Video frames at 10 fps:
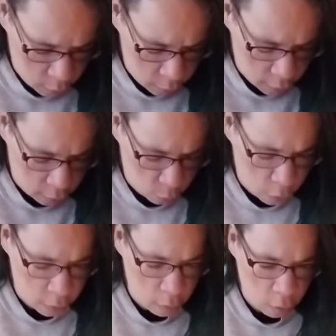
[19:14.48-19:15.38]
This
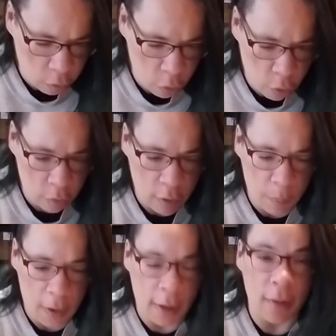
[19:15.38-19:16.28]
was also
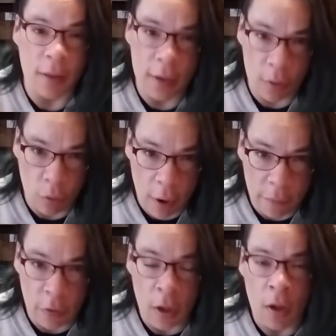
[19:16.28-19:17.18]
hosted by Lakeside
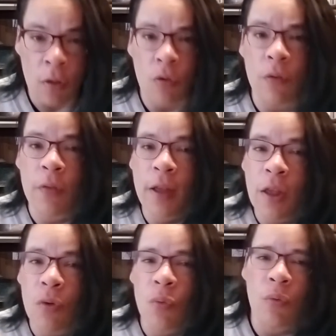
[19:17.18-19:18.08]
Needlecraft. Sort of
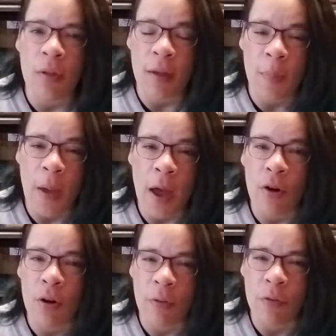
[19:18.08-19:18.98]
like you'll see a
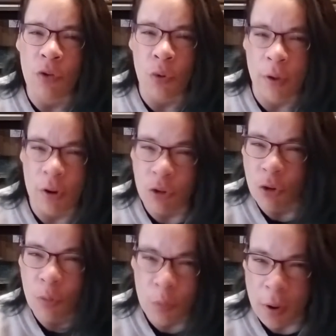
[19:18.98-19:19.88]
pattern of Doreen
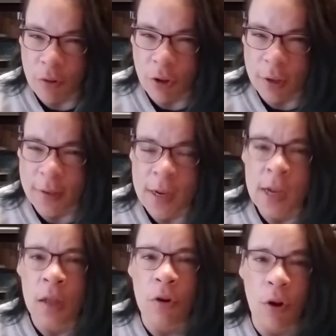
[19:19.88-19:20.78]
Jones projects,
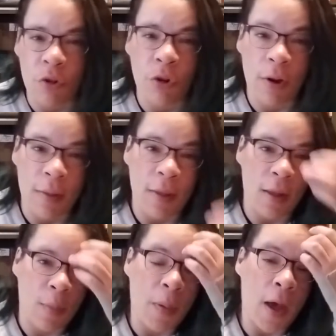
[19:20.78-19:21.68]
you're also going to
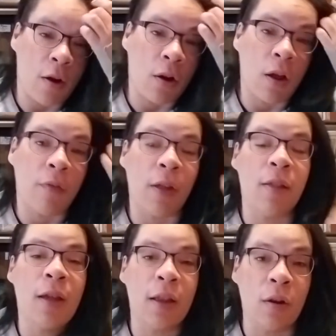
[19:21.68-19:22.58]
see a pattern of
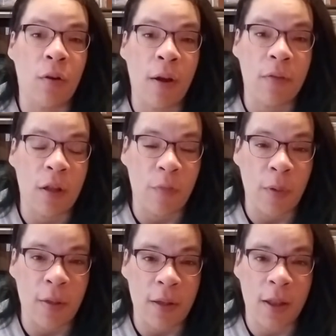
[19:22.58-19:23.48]
Lakeside Needlecraft stuff
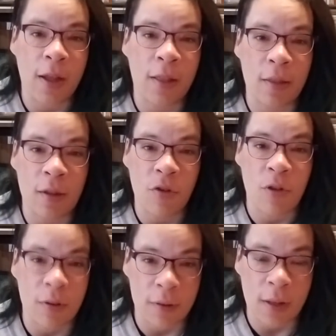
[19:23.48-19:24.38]
because I like the
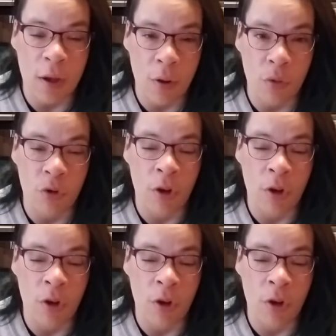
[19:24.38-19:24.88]
stitch-alongs that they host.